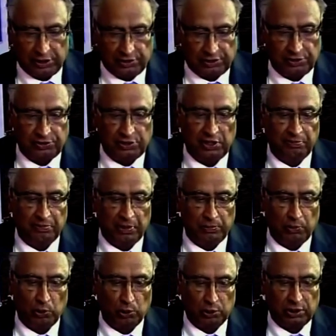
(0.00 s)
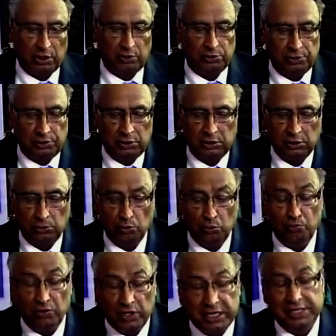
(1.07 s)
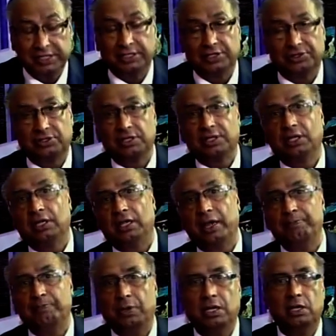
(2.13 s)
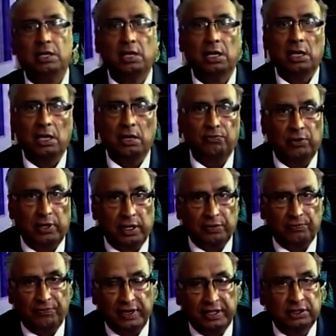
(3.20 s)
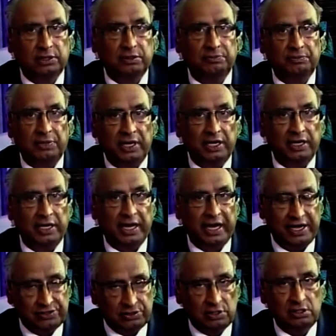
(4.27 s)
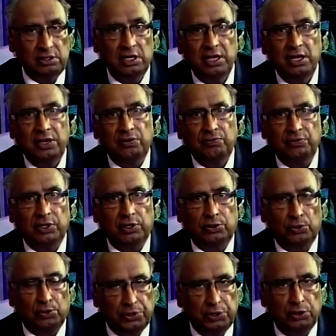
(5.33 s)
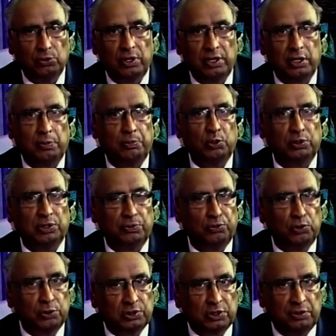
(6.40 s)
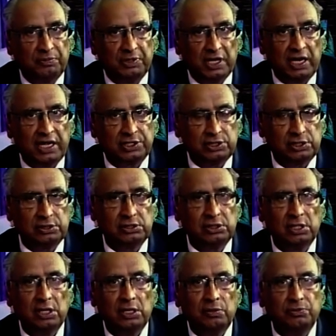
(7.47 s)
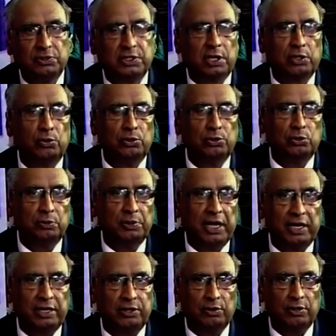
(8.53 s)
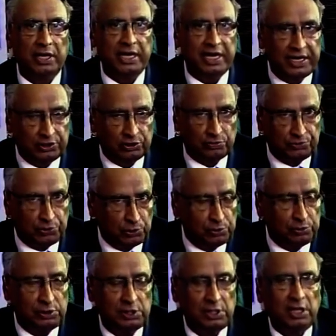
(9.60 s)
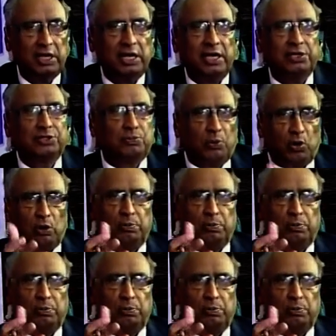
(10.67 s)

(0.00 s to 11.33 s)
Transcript: it's Seema same who, is the, who was the sitting MP for Feltham and Heston. We are talking to her about the forthcoming elections, which are going to be held on 8th of June. A small